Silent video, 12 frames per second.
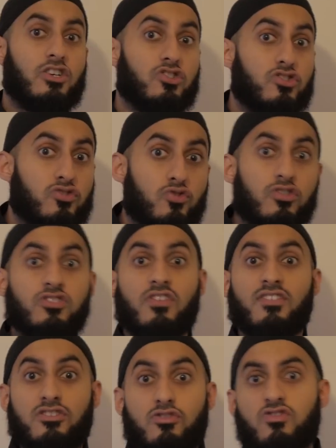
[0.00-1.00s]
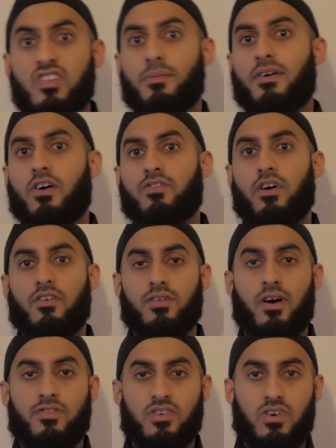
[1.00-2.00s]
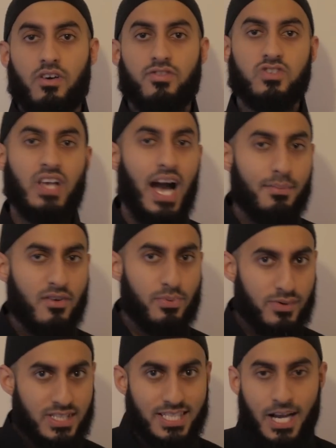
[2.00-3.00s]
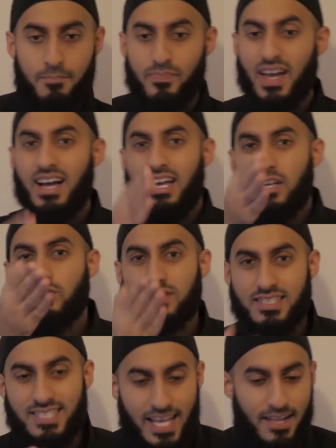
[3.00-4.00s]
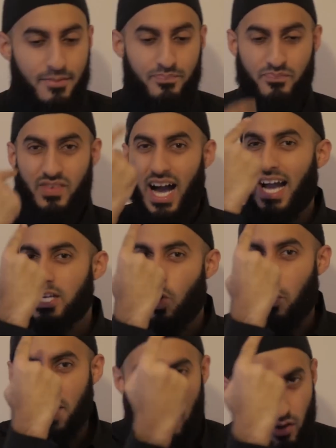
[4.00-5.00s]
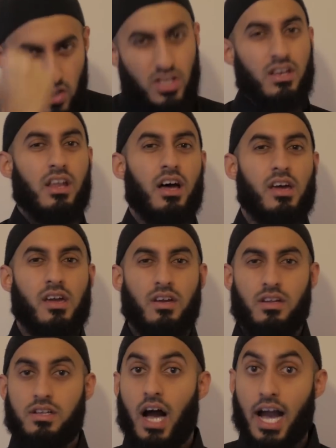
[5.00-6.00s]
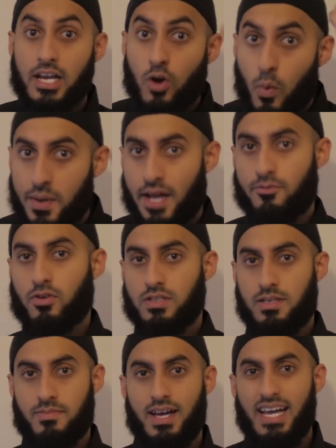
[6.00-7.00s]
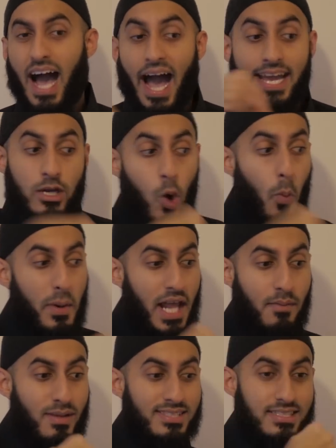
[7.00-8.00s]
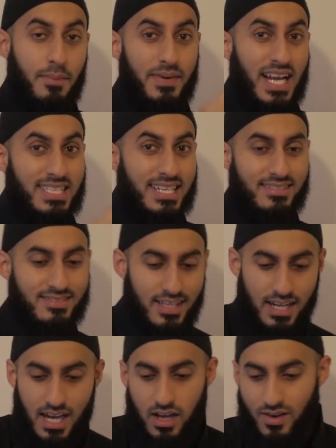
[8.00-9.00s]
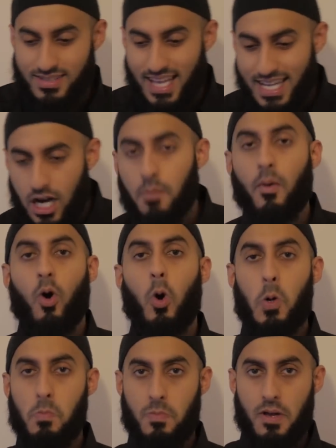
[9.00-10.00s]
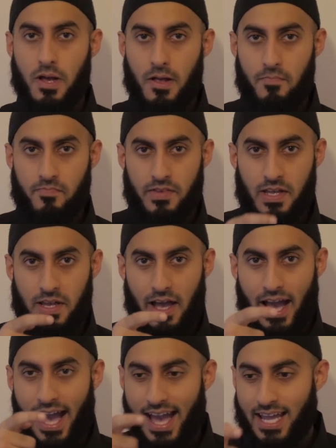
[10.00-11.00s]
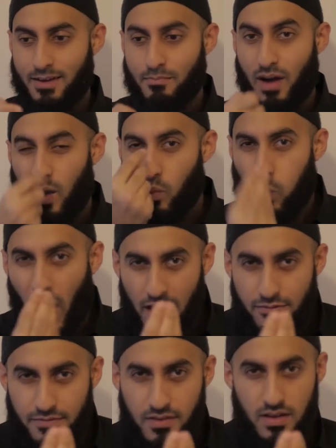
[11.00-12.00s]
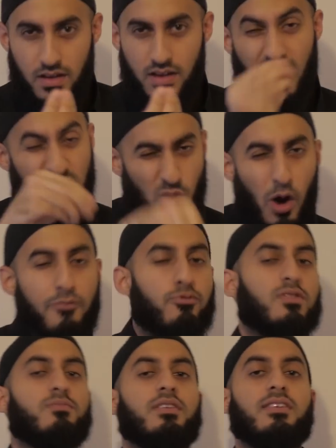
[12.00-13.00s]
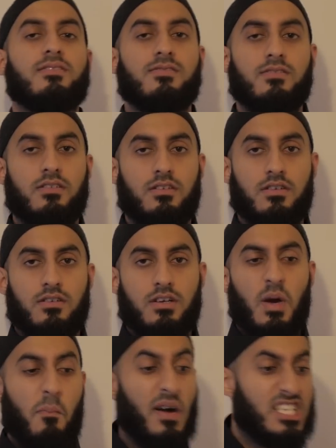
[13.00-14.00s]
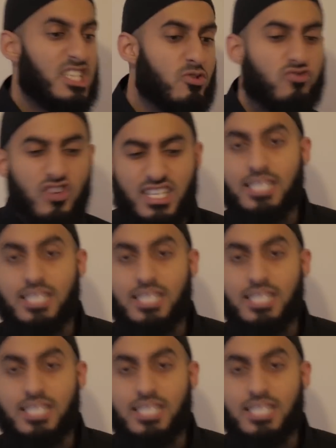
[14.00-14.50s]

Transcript: the students of the students of the Sahaba, the Prophet sallam, he used to say, I know when I wronged Allah. I know when I wronged him. I know when I messed up and I did a sin, because I come home and my wife is off with me. My children are